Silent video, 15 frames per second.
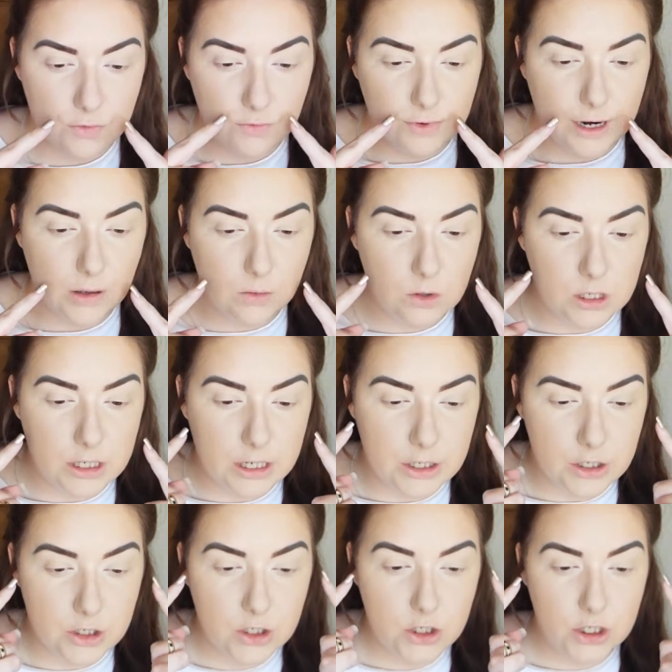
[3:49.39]
rounded
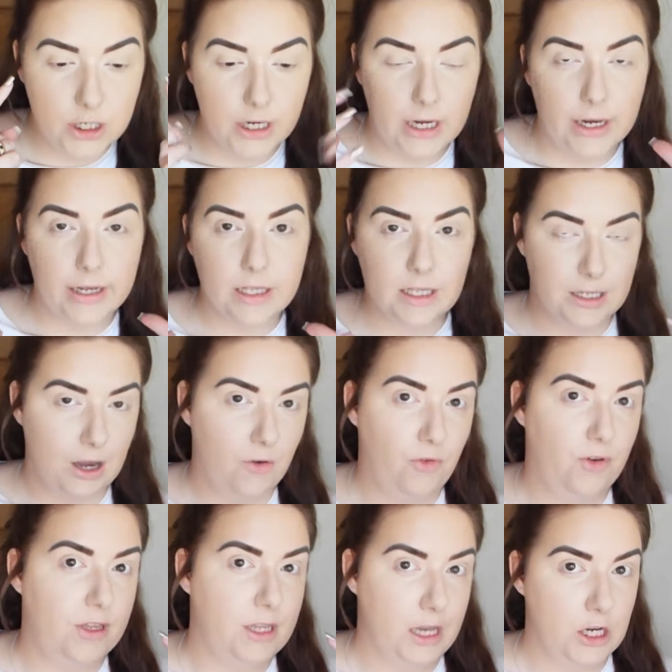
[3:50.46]
cheek
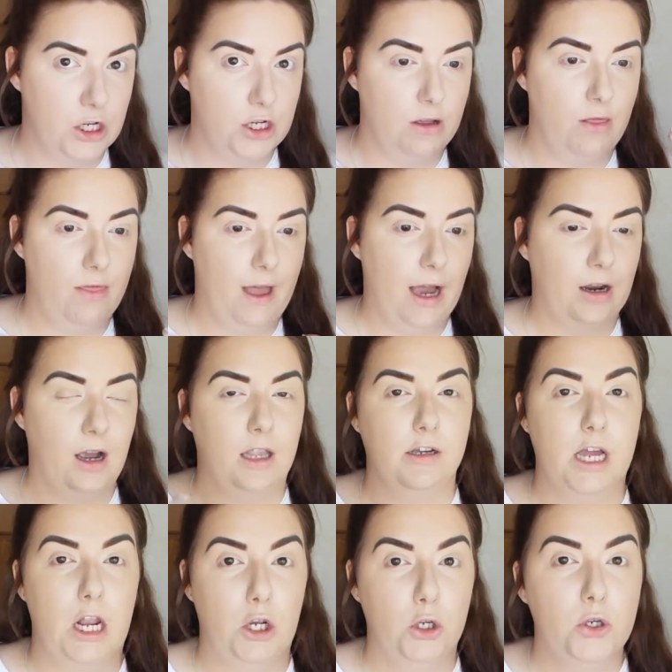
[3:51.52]
definition, that kind
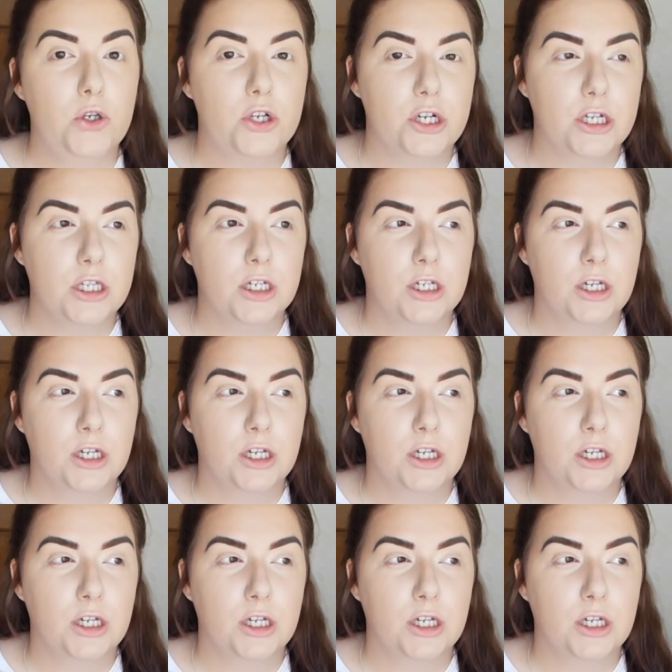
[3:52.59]
of illusion